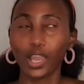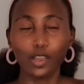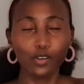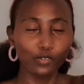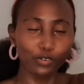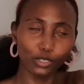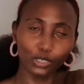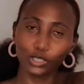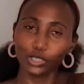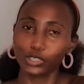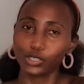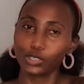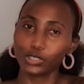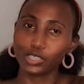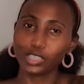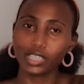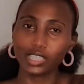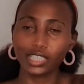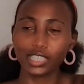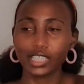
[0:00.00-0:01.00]
photo
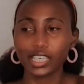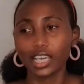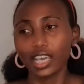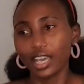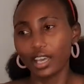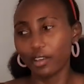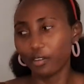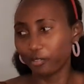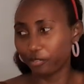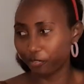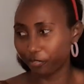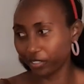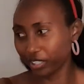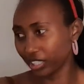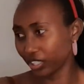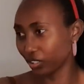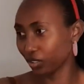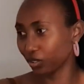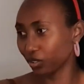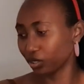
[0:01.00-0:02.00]
shoot
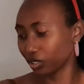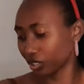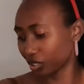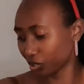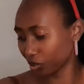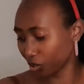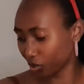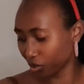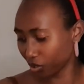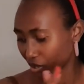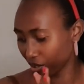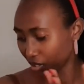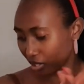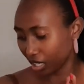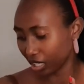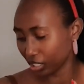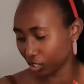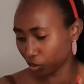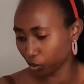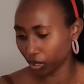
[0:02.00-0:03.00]
video. So
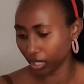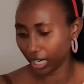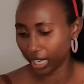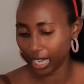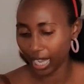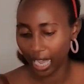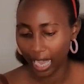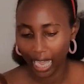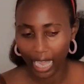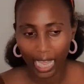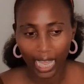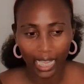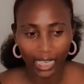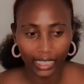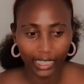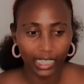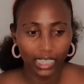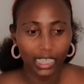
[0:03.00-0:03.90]
that's what I had.